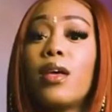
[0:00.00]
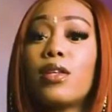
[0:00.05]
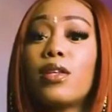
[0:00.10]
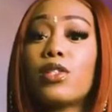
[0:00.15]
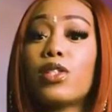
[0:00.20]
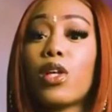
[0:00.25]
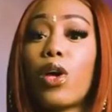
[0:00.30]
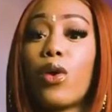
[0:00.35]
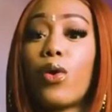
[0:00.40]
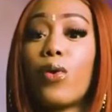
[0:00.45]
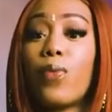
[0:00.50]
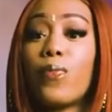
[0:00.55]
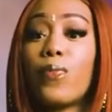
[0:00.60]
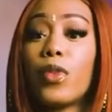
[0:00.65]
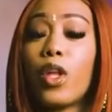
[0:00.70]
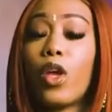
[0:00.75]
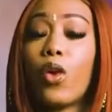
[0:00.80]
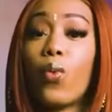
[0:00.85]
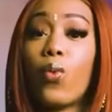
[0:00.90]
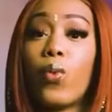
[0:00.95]
So
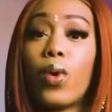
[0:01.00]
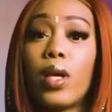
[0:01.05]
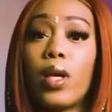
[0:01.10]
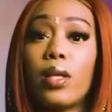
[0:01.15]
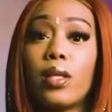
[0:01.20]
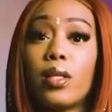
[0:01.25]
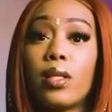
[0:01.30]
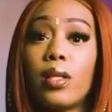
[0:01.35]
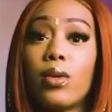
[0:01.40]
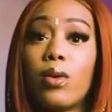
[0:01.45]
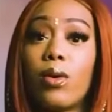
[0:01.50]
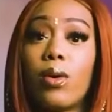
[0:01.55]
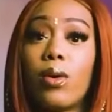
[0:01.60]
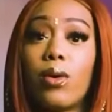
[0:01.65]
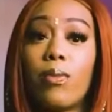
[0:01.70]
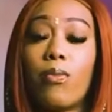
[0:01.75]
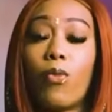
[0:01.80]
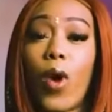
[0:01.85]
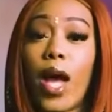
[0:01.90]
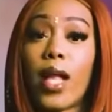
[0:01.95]
we
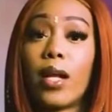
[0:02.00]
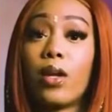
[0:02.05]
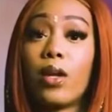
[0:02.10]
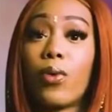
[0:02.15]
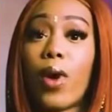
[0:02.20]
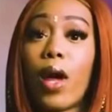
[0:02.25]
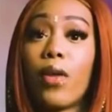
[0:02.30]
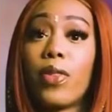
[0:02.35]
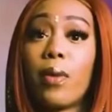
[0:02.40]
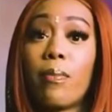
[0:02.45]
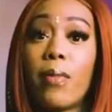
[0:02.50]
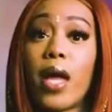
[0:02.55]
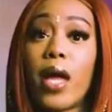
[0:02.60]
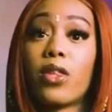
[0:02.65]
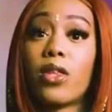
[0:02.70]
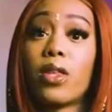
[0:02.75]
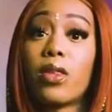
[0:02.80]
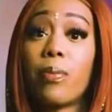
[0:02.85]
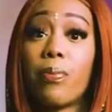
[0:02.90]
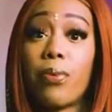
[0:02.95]
waited around the
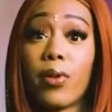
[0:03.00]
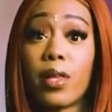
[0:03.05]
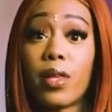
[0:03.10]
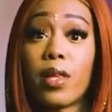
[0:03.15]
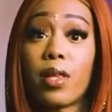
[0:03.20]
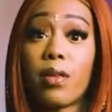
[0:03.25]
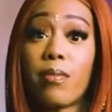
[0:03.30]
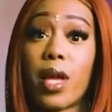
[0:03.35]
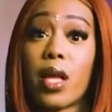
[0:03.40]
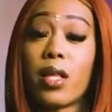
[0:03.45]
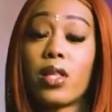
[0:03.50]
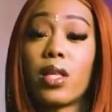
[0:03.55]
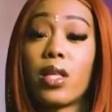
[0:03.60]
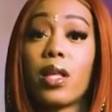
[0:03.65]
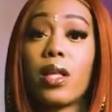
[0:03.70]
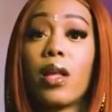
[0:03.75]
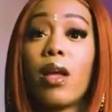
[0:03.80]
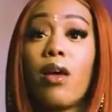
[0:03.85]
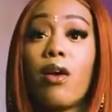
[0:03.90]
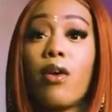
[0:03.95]
mansion, the prince's
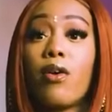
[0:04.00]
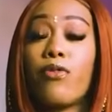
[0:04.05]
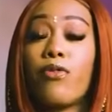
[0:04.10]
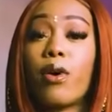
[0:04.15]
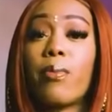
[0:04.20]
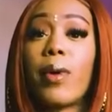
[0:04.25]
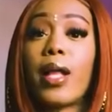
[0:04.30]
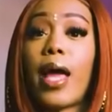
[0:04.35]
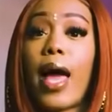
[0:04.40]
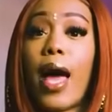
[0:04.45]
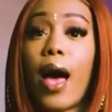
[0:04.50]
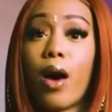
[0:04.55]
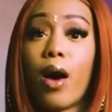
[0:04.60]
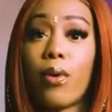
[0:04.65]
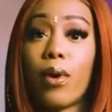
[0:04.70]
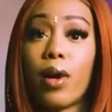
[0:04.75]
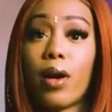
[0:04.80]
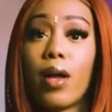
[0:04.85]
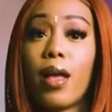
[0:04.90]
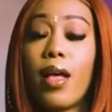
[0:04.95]
mansion, for about an
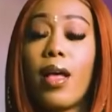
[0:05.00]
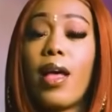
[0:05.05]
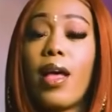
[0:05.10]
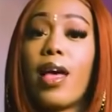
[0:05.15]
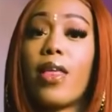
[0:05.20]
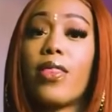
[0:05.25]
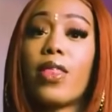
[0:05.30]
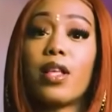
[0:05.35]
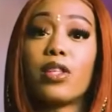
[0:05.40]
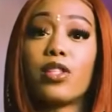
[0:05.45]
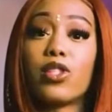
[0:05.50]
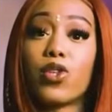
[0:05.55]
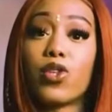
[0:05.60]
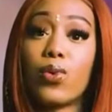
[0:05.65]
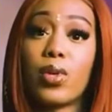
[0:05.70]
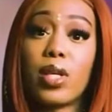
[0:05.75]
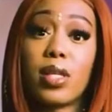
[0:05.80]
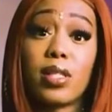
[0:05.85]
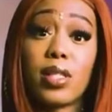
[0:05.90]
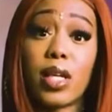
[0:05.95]
hour. And then
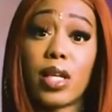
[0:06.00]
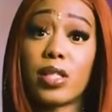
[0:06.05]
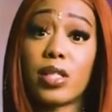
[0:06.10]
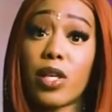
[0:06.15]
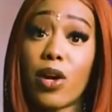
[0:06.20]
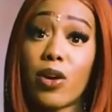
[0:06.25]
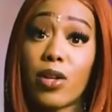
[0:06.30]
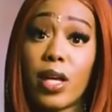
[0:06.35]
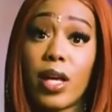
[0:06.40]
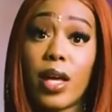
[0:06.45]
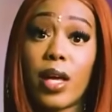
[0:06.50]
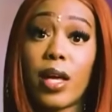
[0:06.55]
soon as 6:30